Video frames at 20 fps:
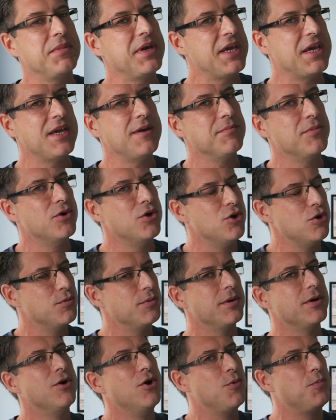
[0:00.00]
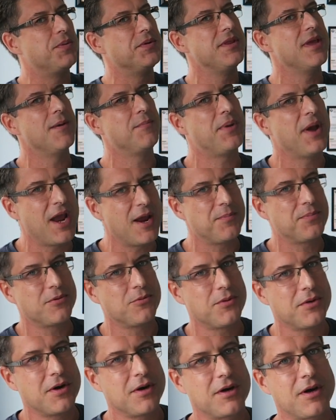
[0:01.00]
meme, hoop hooping that
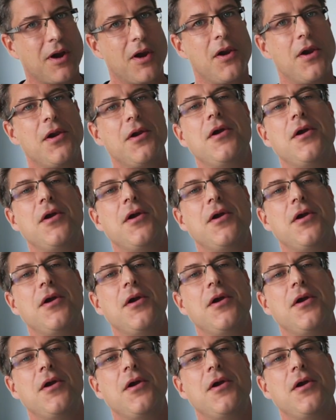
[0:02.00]
paperwork.